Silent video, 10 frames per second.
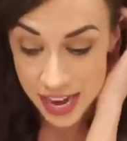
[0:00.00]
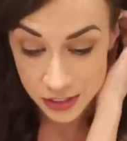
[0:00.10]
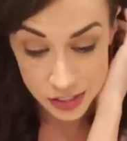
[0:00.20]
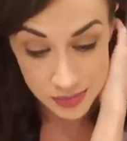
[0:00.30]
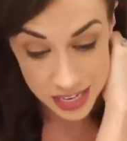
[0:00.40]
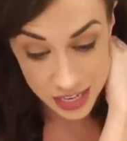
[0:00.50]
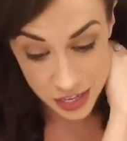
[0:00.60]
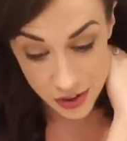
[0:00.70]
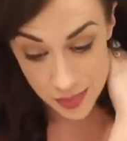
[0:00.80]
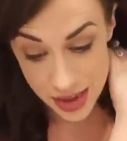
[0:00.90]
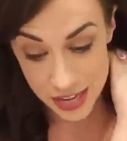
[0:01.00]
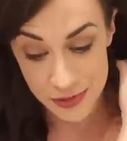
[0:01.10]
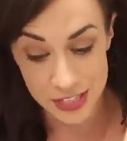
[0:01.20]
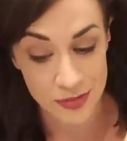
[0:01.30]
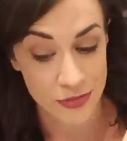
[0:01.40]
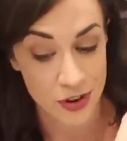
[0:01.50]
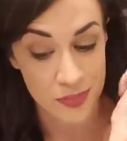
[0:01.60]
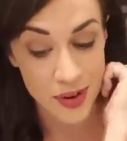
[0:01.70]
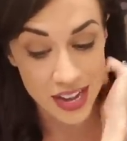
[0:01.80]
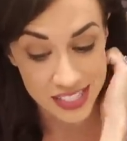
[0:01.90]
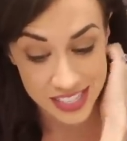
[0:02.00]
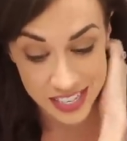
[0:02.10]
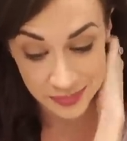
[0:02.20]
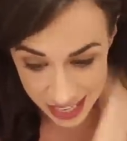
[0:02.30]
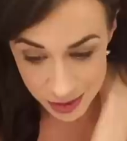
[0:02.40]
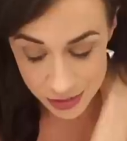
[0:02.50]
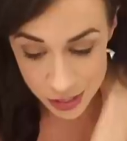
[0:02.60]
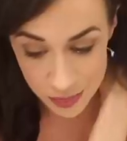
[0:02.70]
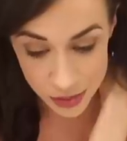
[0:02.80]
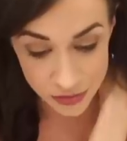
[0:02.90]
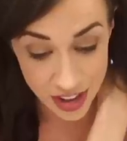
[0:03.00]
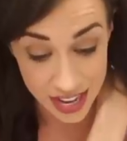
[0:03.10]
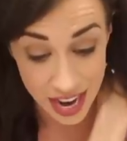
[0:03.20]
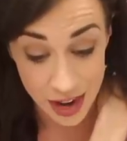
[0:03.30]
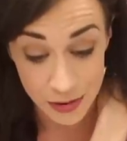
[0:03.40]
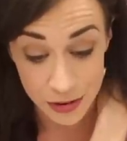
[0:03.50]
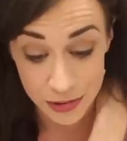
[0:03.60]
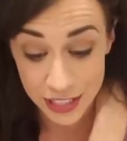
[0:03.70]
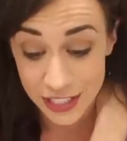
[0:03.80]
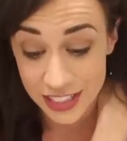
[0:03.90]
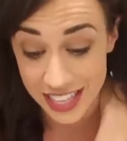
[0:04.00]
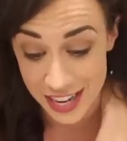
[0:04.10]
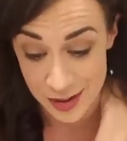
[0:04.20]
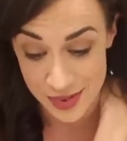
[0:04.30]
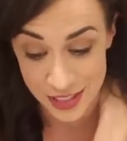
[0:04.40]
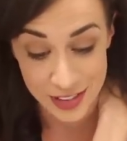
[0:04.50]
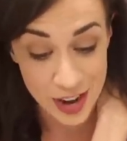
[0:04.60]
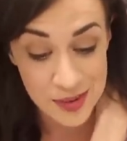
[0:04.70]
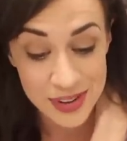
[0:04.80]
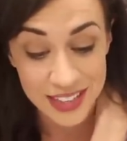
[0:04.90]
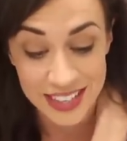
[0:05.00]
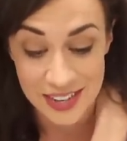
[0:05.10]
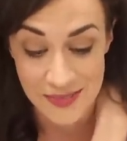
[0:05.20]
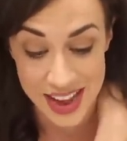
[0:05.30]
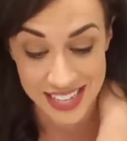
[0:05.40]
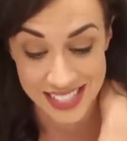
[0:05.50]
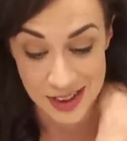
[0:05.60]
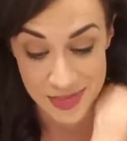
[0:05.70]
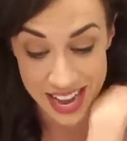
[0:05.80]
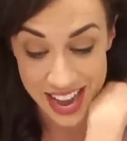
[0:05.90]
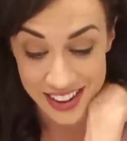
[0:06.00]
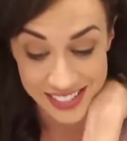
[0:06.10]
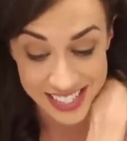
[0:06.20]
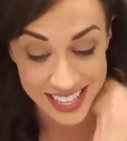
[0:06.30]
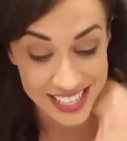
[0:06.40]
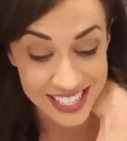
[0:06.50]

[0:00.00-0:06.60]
actually meeting you. I met you once before in Boston. It was so much fun. I wrote a really good letter, but the carpet cleaner man is at my house and